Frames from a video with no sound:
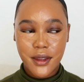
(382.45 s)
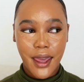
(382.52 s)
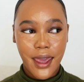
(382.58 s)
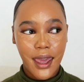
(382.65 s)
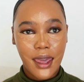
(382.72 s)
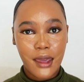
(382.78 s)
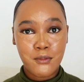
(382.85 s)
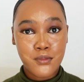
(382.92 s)

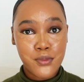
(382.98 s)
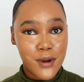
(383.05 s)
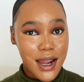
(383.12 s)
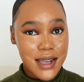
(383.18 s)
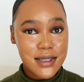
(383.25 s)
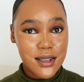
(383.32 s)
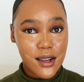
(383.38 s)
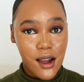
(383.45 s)
a
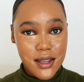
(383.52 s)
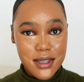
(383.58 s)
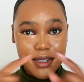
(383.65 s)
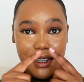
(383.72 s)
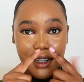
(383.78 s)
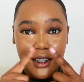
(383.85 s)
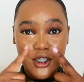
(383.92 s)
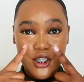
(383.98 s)
brighter
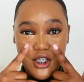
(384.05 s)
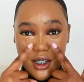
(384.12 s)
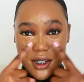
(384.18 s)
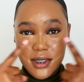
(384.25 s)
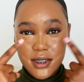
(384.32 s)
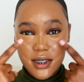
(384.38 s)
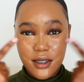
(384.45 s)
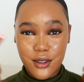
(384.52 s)
concealer
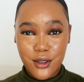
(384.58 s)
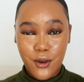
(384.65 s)
just in